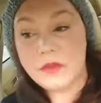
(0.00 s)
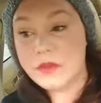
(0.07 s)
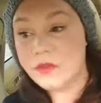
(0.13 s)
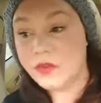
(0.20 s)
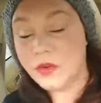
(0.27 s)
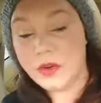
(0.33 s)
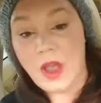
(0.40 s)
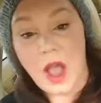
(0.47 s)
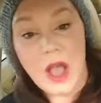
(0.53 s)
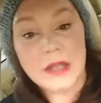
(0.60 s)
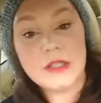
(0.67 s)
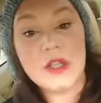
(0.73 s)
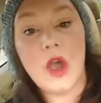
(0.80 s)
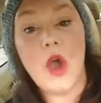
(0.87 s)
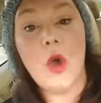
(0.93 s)
for God
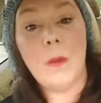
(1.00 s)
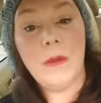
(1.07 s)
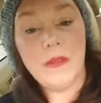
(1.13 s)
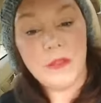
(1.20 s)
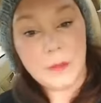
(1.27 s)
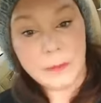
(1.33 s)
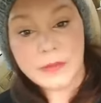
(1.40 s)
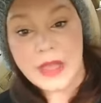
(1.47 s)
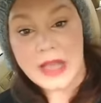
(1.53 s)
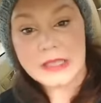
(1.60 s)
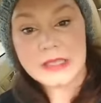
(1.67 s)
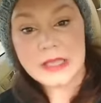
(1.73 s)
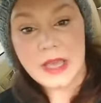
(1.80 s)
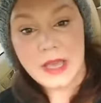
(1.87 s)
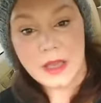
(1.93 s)
to open the
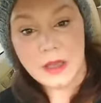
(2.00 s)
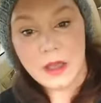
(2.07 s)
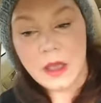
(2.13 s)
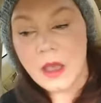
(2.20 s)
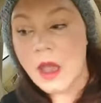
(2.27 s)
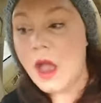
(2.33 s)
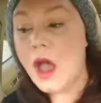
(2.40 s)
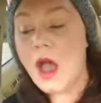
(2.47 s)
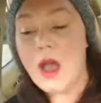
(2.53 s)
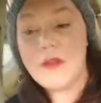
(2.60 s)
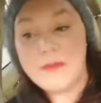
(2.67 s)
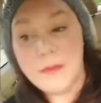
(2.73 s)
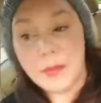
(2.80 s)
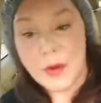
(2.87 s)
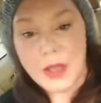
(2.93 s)
blessing
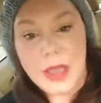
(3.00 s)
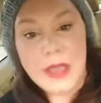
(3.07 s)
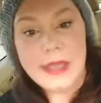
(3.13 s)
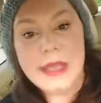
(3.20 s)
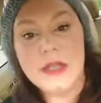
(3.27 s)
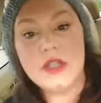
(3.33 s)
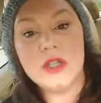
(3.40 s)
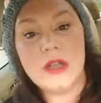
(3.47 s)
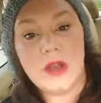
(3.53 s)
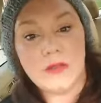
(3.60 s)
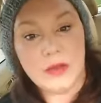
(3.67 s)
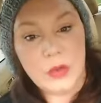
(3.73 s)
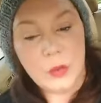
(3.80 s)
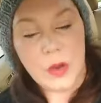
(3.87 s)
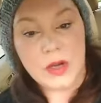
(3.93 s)
of bringing each and
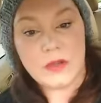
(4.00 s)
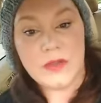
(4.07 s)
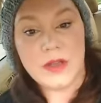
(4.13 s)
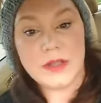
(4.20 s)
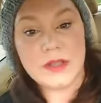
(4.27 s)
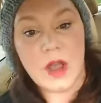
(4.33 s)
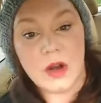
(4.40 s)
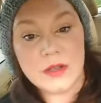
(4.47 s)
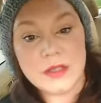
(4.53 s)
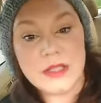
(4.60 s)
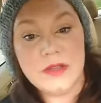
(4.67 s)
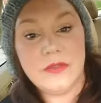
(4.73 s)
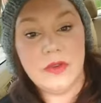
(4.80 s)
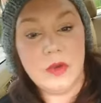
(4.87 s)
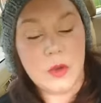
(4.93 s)
every one of us our
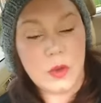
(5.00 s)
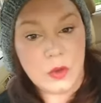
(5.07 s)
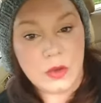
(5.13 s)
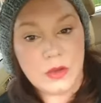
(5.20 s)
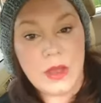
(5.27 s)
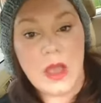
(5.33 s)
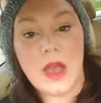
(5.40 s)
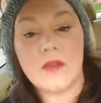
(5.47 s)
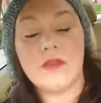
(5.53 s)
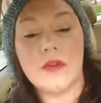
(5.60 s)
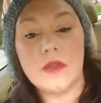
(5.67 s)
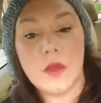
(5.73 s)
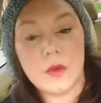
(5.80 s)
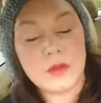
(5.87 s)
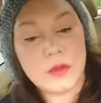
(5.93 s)
zivug. For
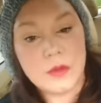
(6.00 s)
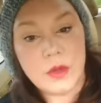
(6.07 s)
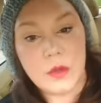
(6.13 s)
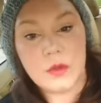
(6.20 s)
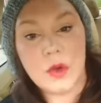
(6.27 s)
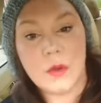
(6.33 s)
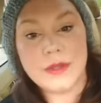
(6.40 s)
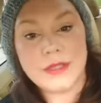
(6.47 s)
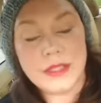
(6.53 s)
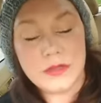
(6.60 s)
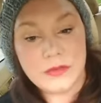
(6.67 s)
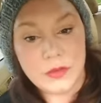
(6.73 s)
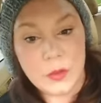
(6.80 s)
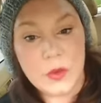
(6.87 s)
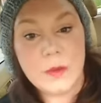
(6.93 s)
those who don't know what
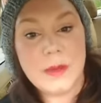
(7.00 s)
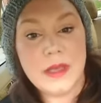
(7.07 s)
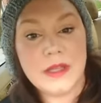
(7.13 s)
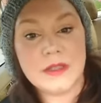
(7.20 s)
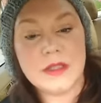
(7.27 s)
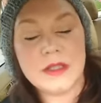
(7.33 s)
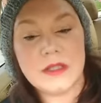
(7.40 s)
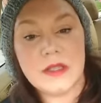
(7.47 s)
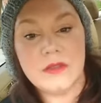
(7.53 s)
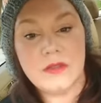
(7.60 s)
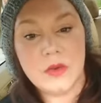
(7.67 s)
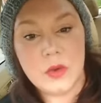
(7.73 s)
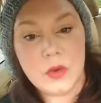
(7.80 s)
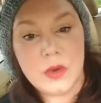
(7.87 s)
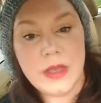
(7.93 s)
zivug means,
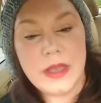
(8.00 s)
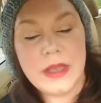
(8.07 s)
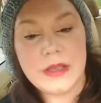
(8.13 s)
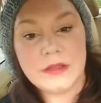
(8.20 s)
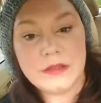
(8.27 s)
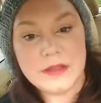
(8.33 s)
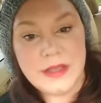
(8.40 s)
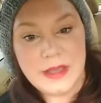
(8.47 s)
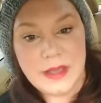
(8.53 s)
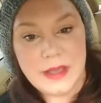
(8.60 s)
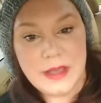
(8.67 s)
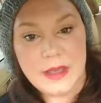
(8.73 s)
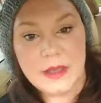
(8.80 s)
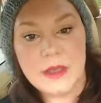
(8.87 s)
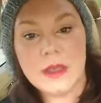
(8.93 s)
zivug is
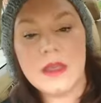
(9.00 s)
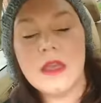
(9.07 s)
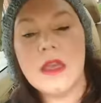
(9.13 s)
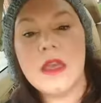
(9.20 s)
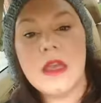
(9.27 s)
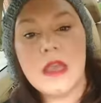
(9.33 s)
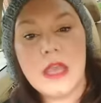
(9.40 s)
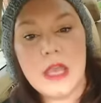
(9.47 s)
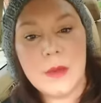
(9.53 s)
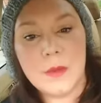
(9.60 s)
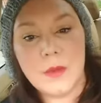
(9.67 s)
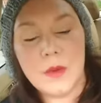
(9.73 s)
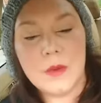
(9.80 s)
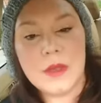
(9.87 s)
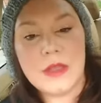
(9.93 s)
the
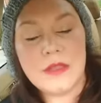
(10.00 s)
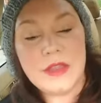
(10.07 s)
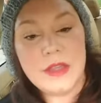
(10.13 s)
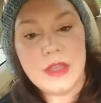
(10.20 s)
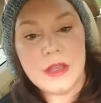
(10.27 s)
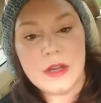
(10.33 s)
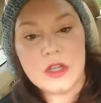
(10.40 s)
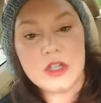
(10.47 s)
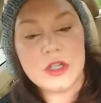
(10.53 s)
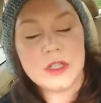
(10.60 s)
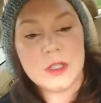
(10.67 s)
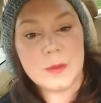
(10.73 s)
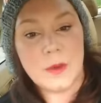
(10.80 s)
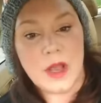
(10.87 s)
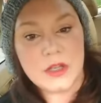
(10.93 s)
Yiddish
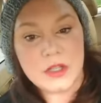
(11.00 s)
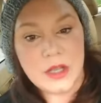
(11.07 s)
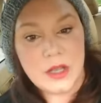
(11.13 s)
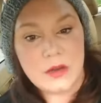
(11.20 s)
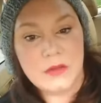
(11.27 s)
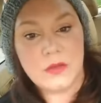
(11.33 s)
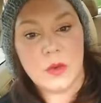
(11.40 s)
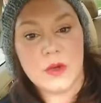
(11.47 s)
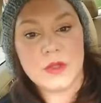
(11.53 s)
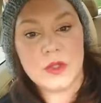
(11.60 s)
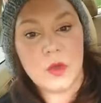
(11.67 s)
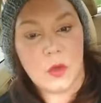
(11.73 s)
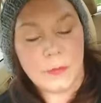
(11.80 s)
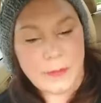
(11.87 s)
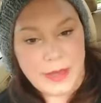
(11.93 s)
expression for
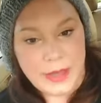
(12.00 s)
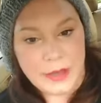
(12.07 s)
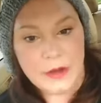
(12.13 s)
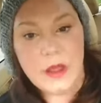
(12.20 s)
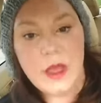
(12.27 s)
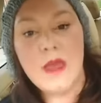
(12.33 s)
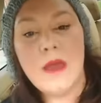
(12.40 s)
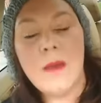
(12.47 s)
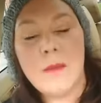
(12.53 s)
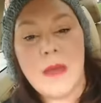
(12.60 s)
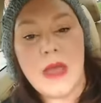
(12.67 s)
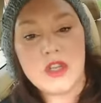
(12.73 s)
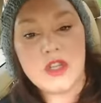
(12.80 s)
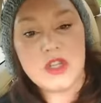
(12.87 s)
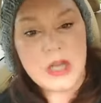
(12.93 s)
soulmate.
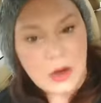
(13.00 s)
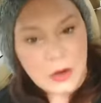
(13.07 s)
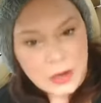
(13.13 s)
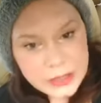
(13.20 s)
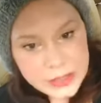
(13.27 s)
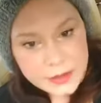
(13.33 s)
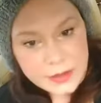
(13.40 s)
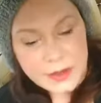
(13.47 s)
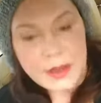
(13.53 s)
Besheret